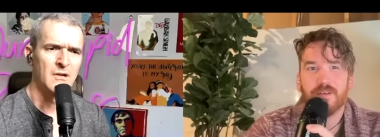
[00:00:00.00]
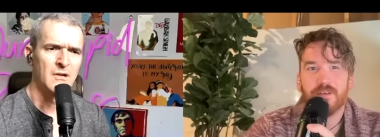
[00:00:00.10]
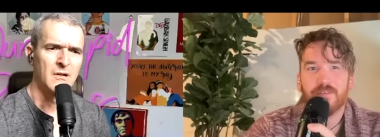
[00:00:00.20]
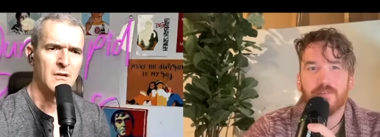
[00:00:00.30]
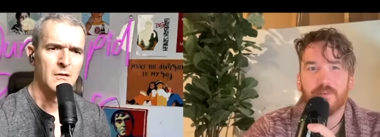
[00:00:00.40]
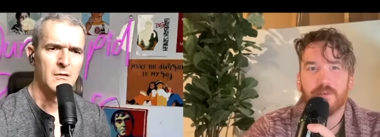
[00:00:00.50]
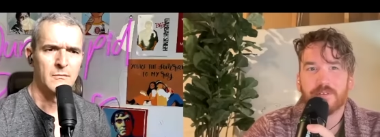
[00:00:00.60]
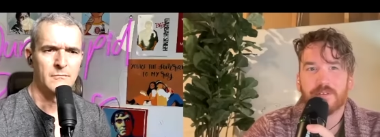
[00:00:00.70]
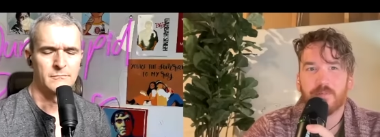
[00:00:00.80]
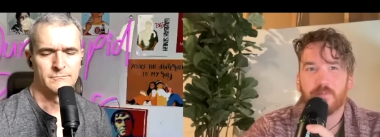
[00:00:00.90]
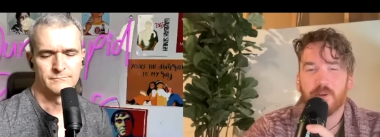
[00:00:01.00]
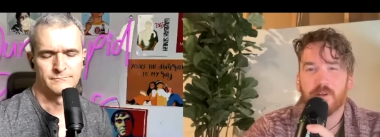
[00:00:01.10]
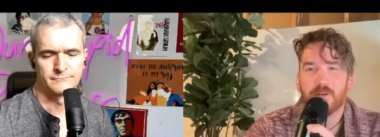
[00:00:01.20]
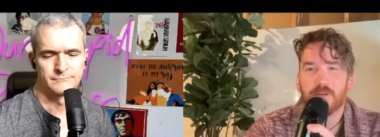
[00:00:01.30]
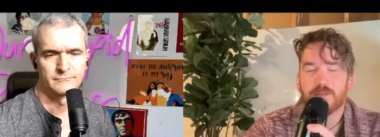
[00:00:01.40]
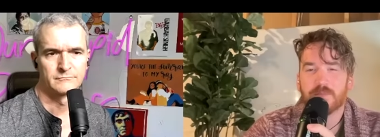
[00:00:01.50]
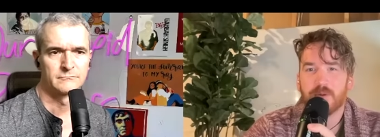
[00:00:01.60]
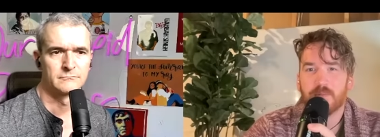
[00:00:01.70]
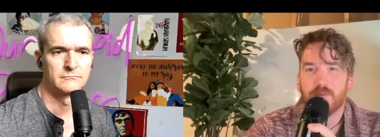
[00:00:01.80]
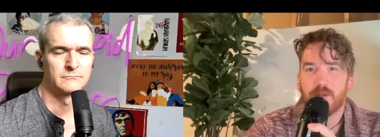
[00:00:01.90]
Speaker 1: If you hear something weird, it's my
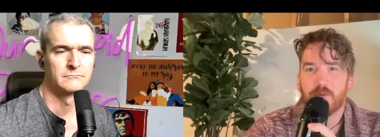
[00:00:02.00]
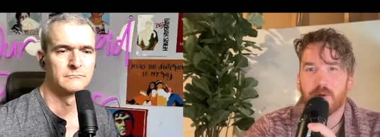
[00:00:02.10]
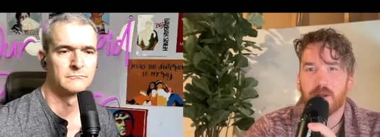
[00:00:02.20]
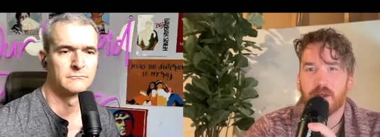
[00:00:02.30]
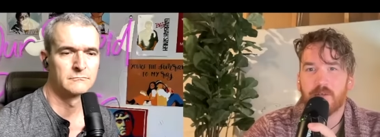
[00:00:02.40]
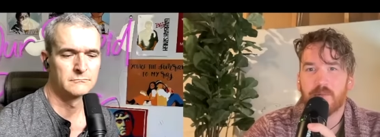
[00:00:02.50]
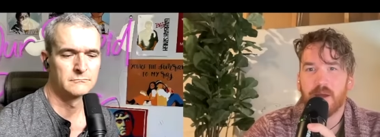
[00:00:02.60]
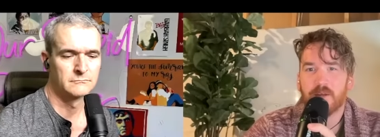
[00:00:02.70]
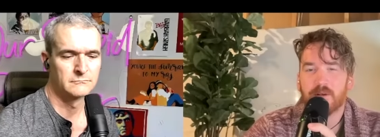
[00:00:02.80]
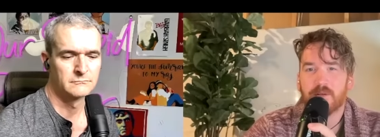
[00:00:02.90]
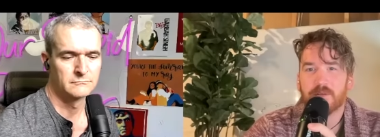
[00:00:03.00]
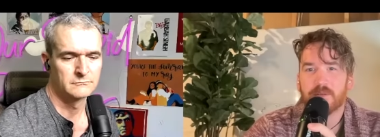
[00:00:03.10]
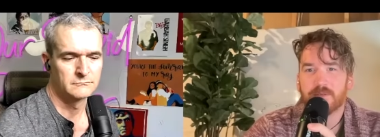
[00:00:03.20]
brother working out in the background.